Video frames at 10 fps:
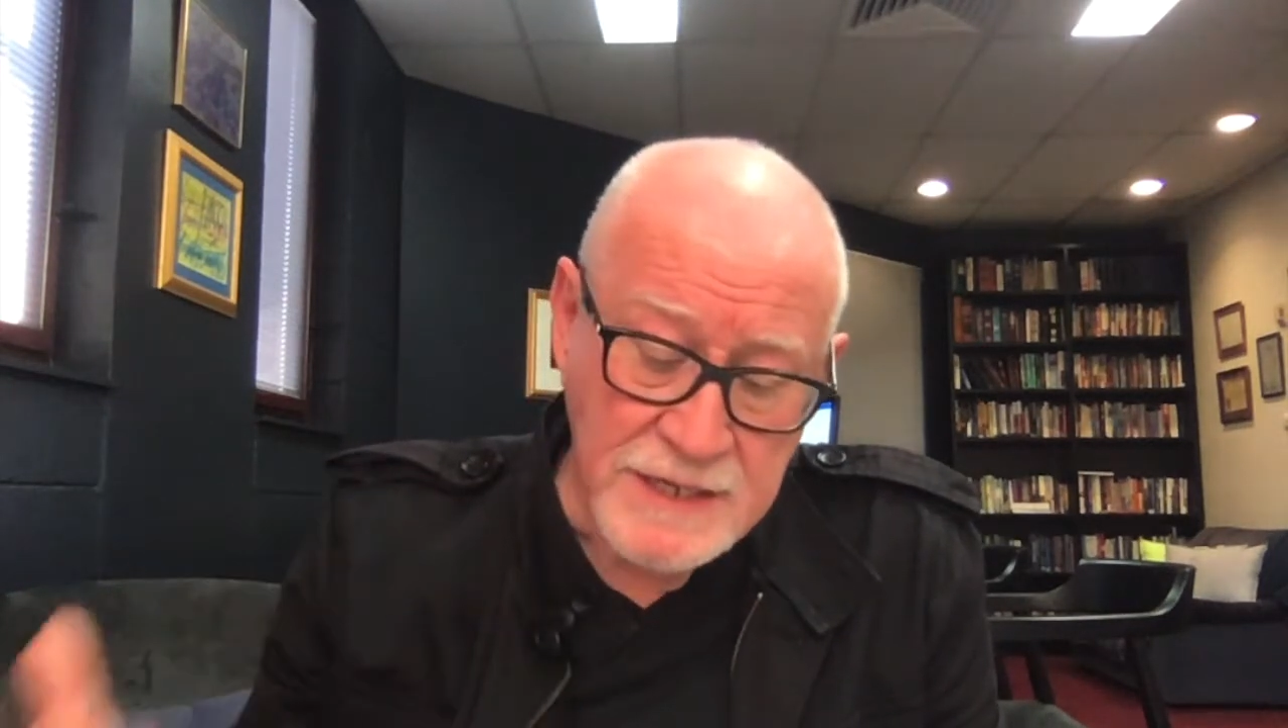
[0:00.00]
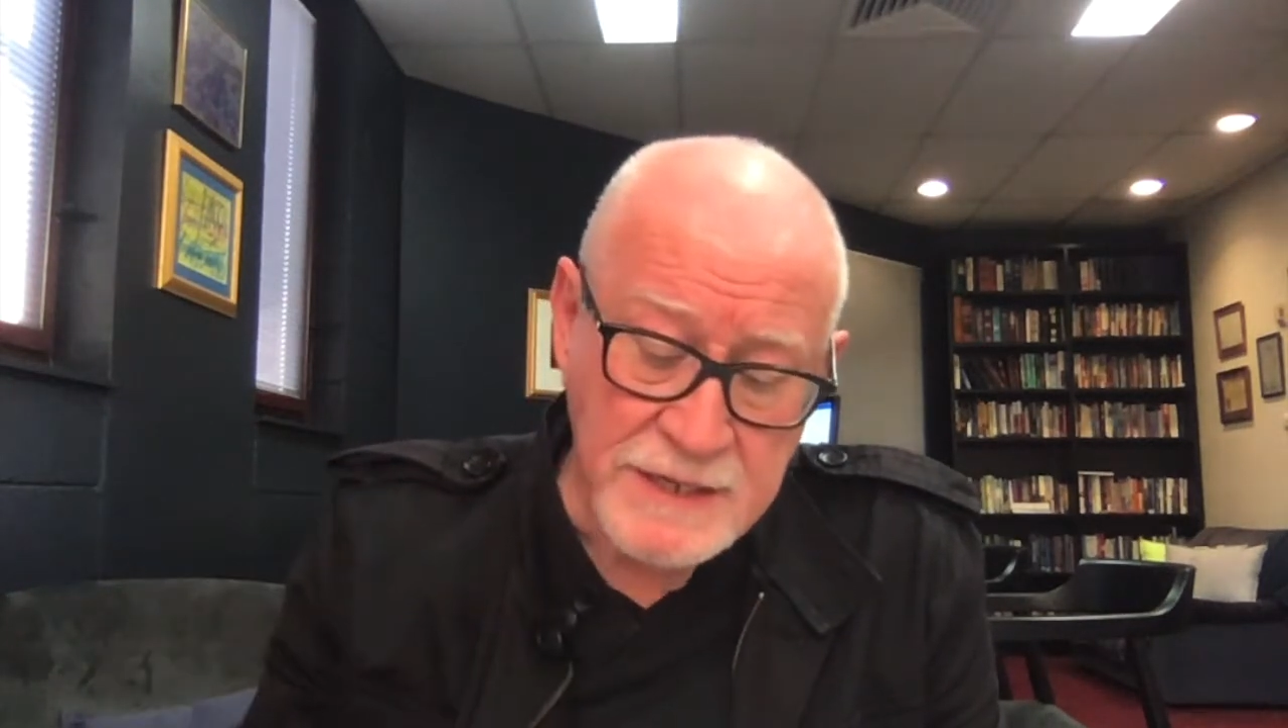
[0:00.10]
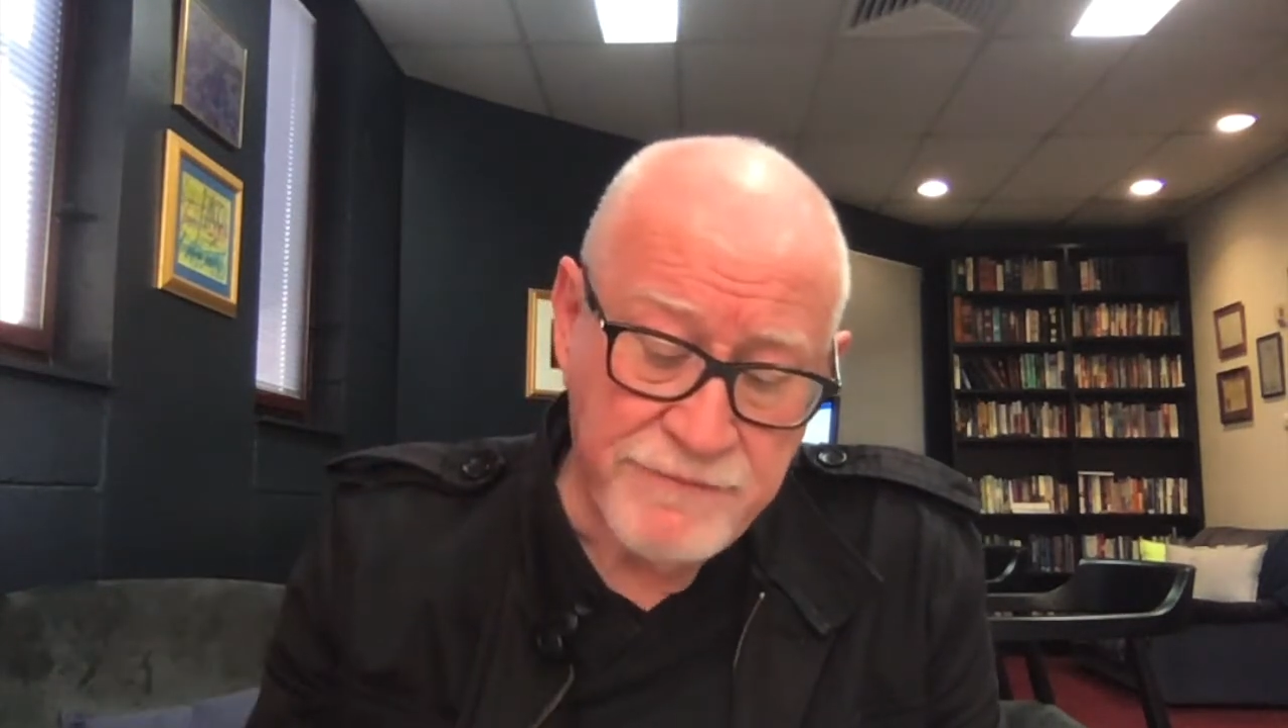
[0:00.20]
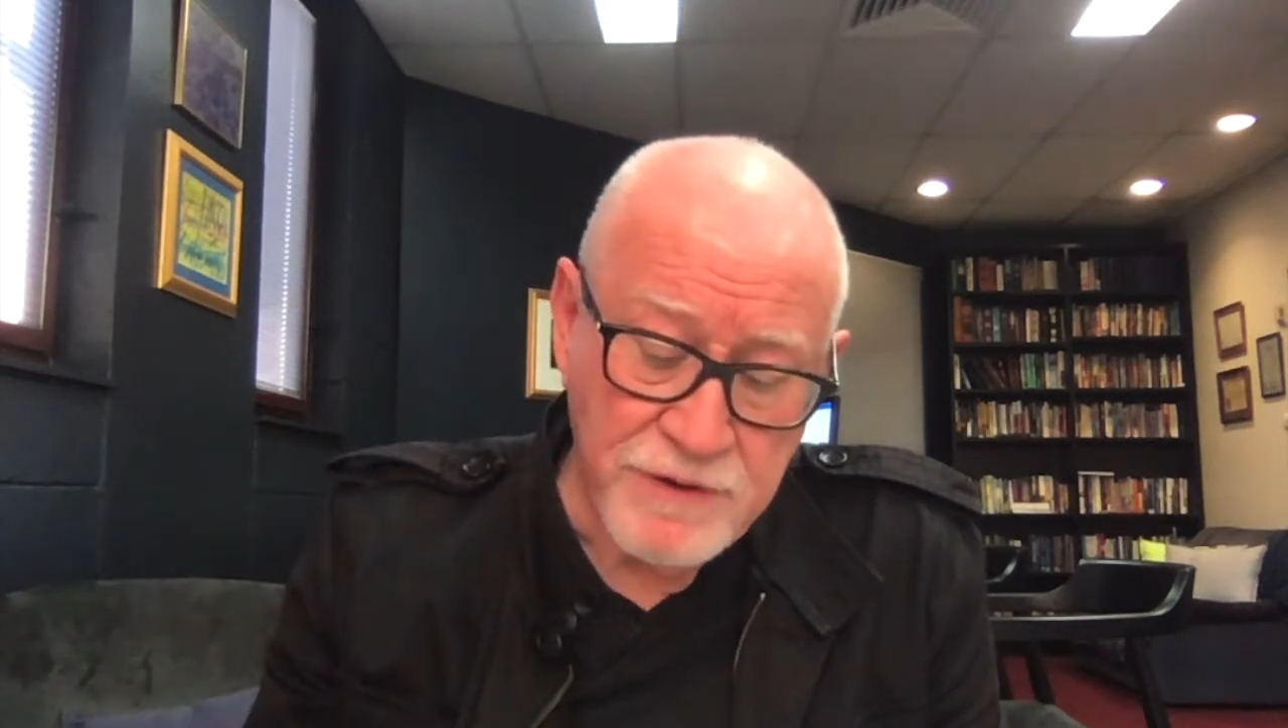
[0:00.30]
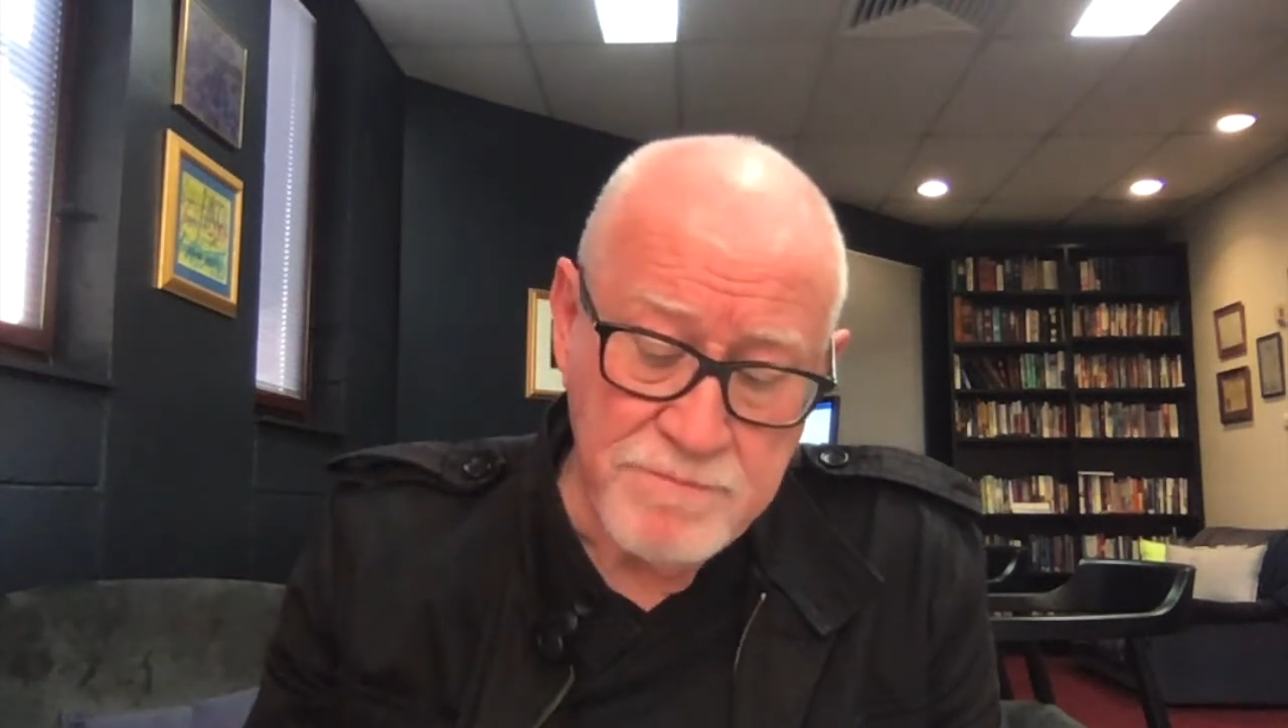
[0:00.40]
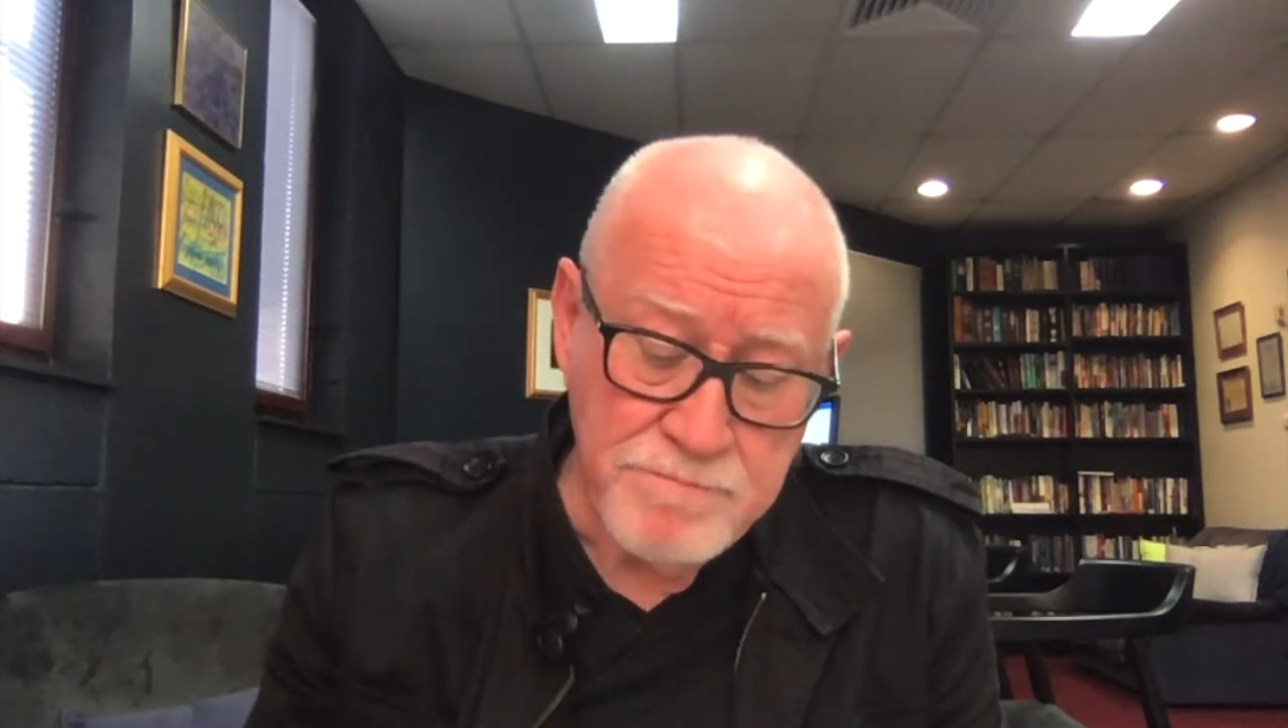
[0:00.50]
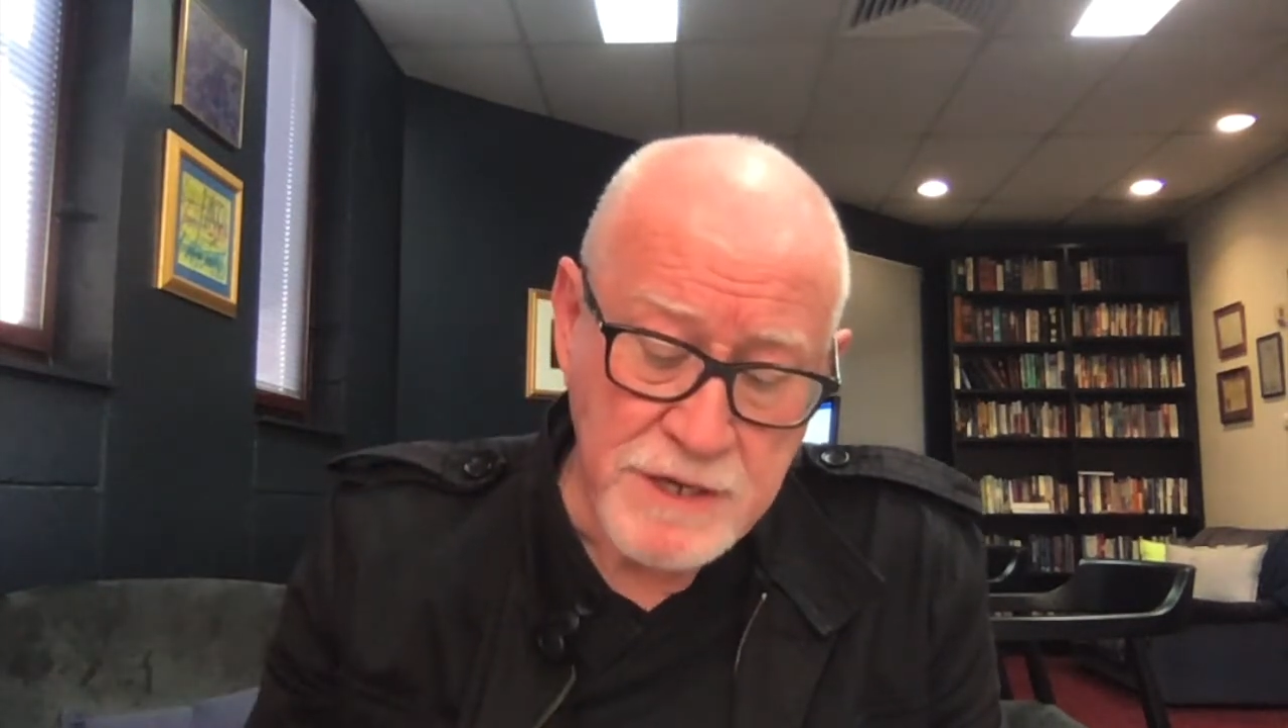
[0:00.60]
different